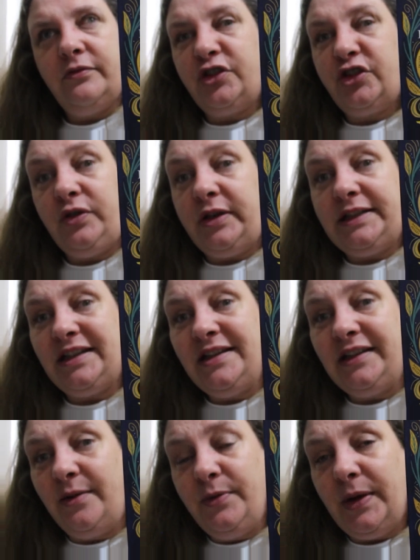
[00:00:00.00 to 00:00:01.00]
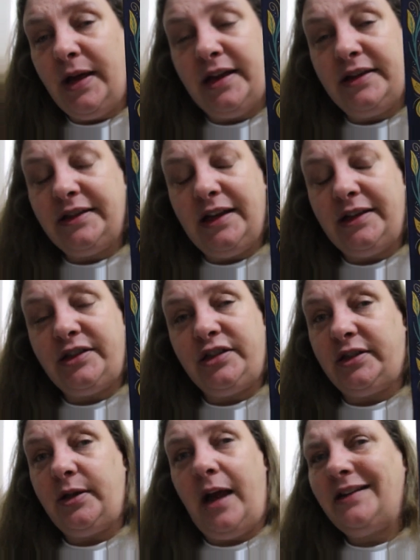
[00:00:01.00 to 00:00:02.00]
the streets in Tenbury Wells. It
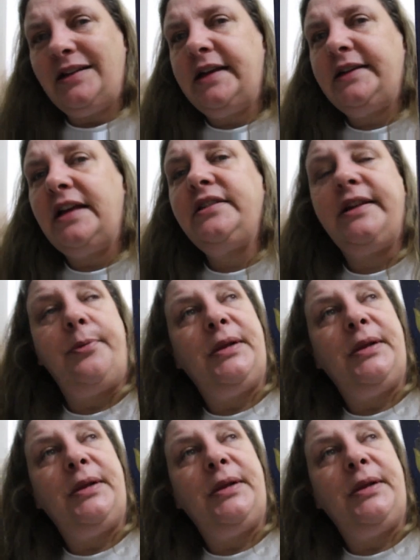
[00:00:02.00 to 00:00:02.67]
sounds like a